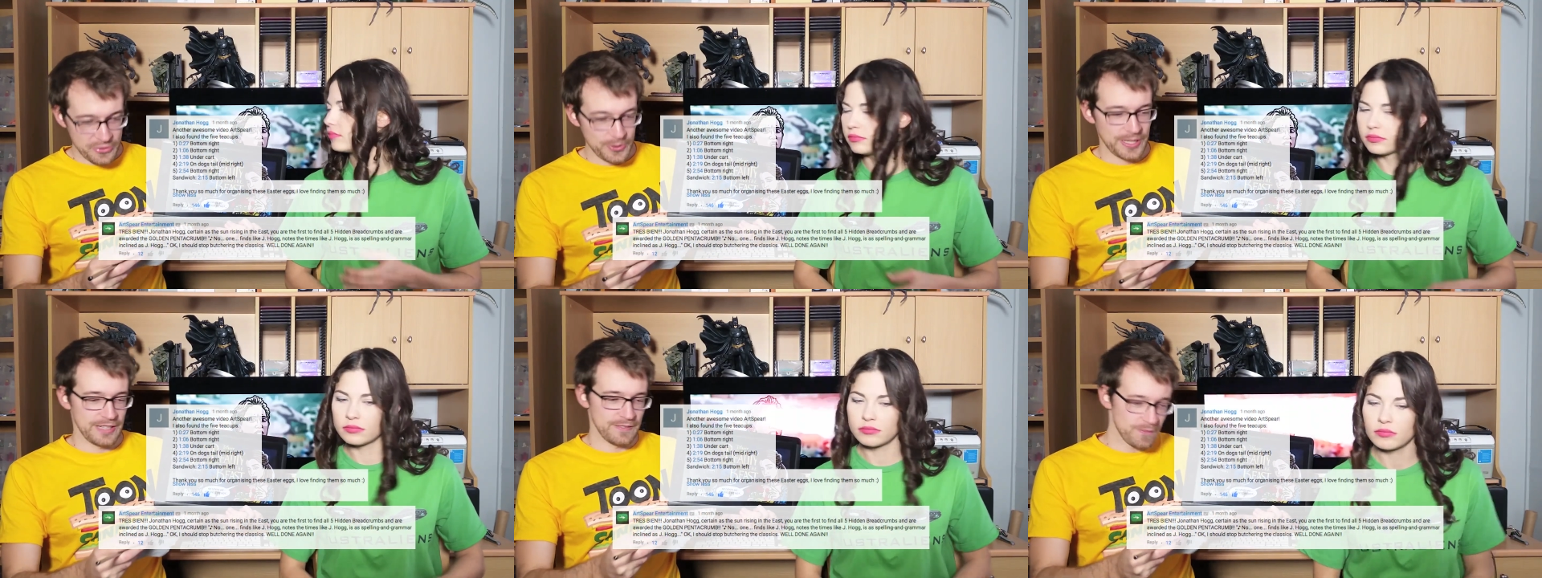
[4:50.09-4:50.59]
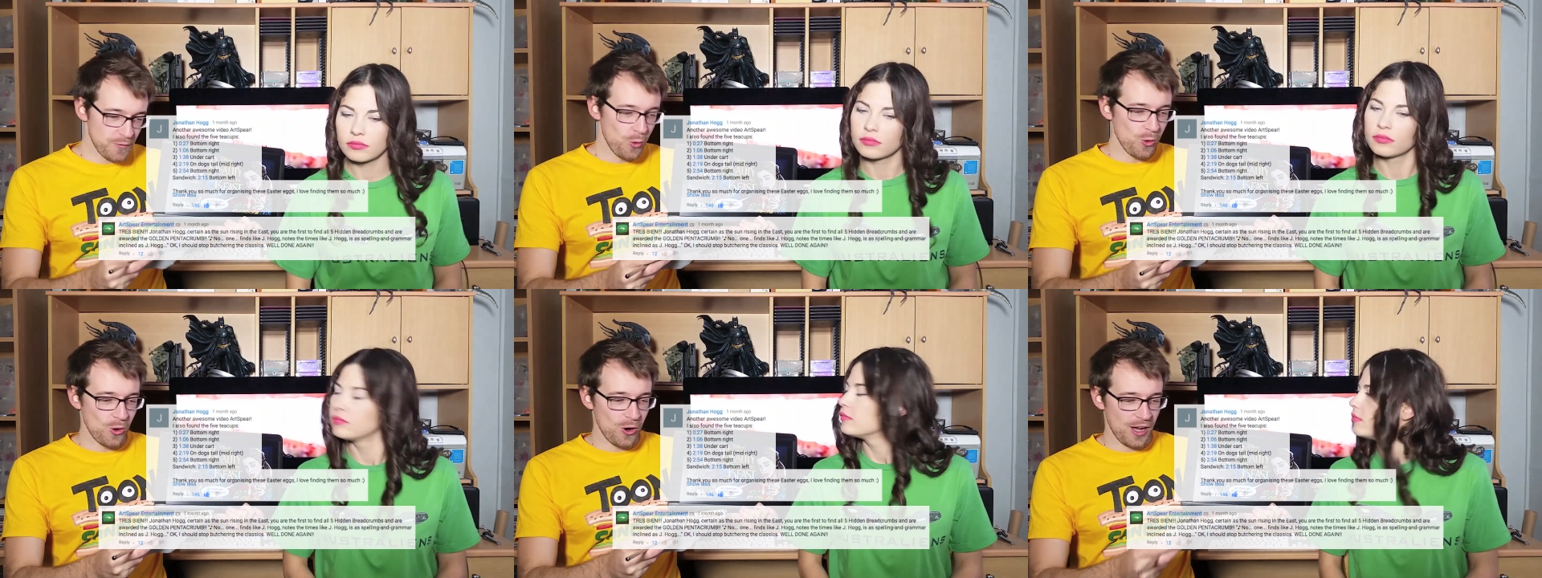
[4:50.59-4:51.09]
Speaker 1: 3, and
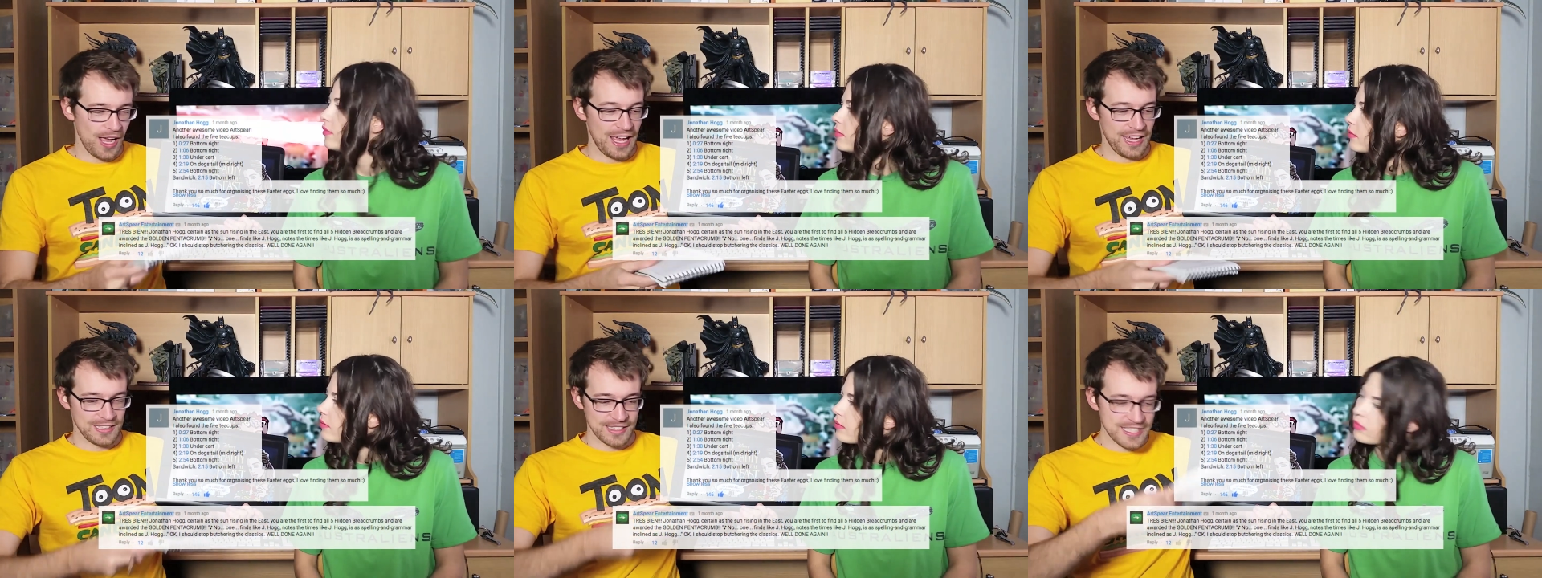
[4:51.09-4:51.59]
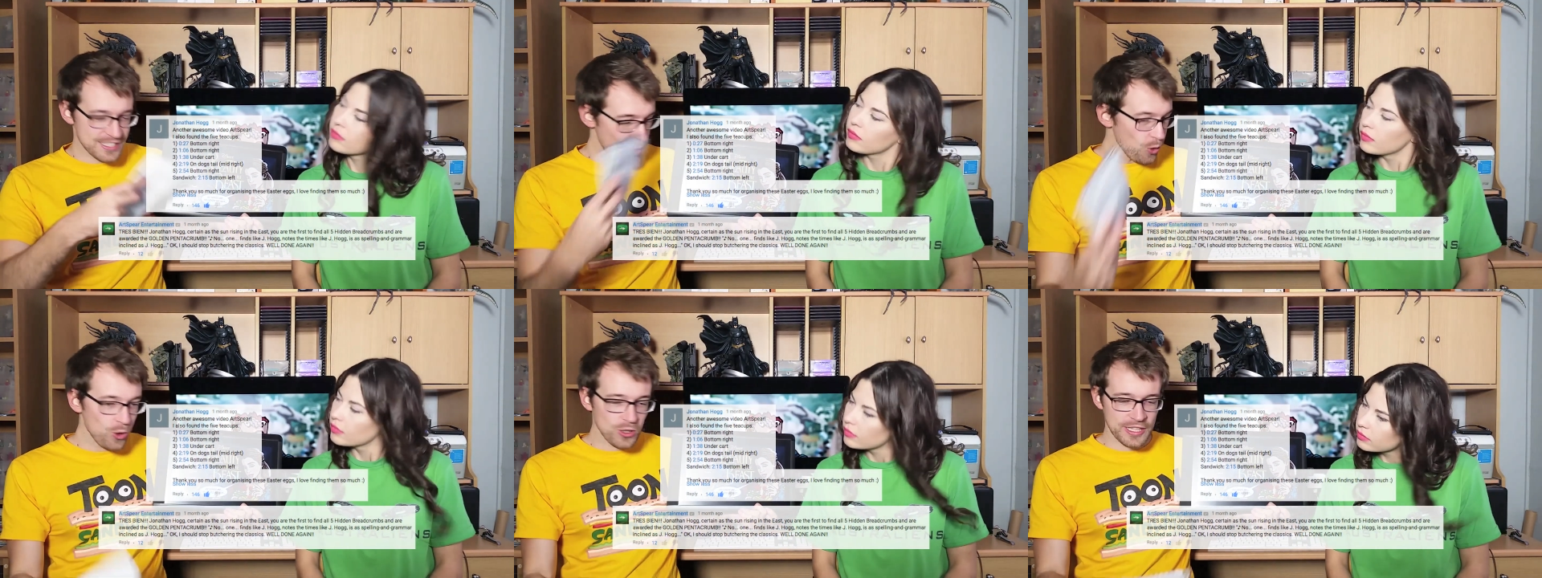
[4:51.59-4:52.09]
4, and list
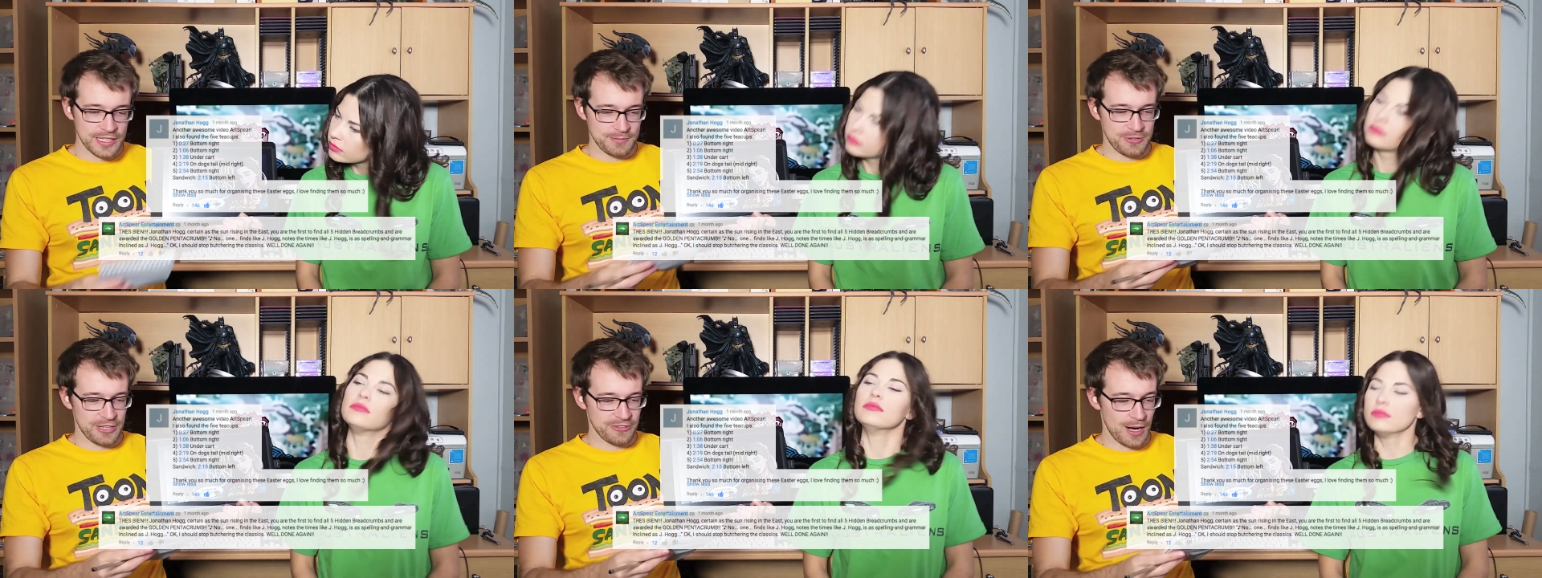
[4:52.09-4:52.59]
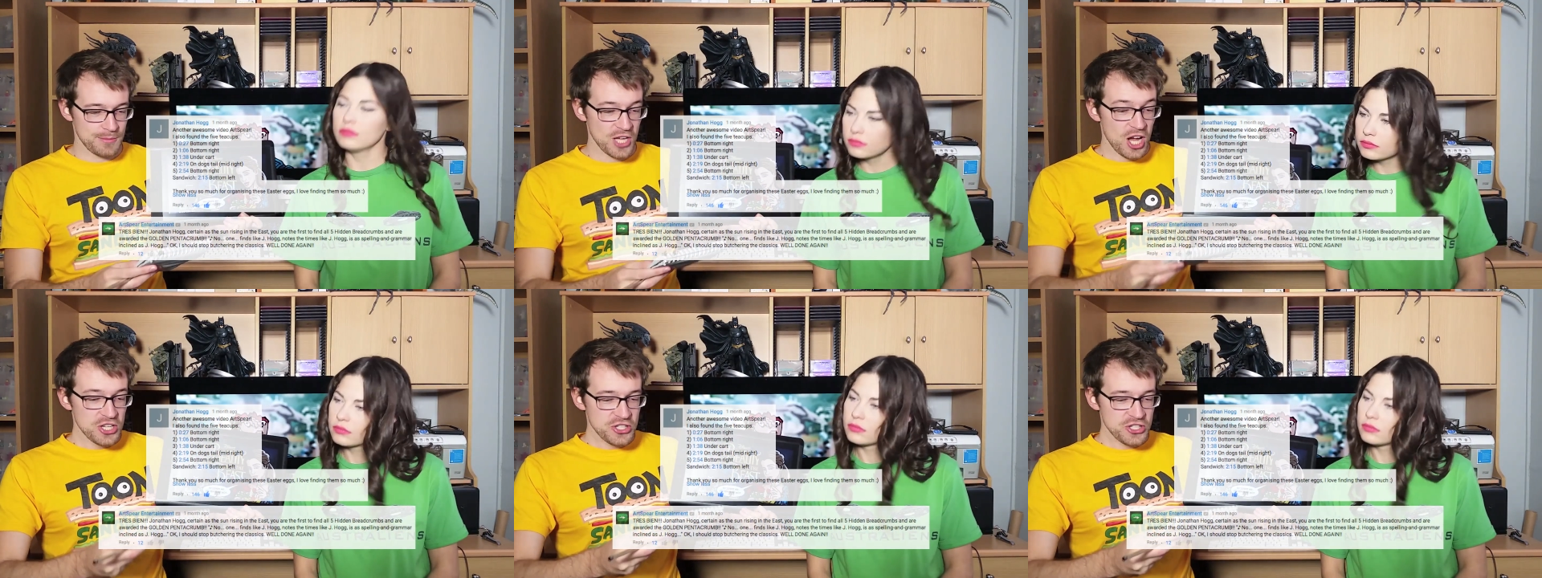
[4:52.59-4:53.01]
all the hidden breadcrumbs,